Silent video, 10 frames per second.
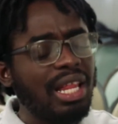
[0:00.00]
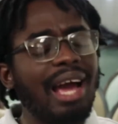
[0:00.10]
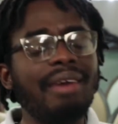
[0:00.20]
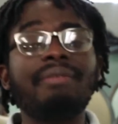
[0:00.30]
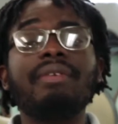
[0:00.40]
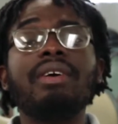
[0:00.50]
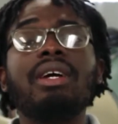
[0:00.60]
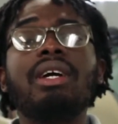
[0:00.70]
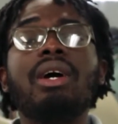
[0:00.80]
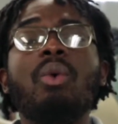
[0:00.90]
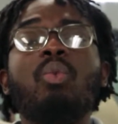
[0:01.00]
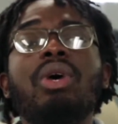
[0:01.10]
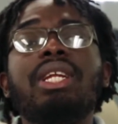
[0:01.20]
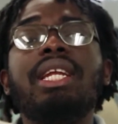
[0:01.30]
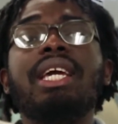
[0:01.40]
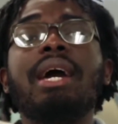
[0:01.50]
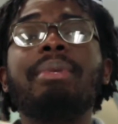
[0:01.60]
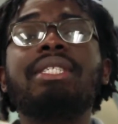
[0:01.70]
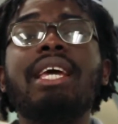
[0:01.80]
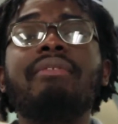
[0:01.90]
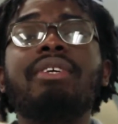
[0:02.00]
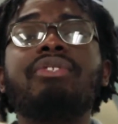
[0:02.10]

life. What did he come and save